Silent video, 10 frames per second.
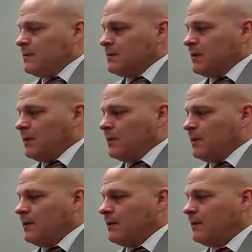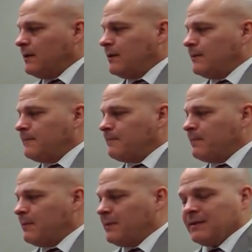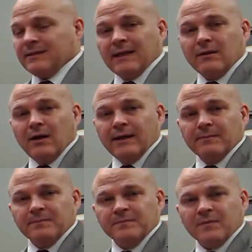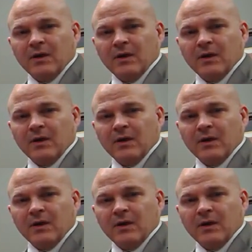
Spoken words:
So the deadline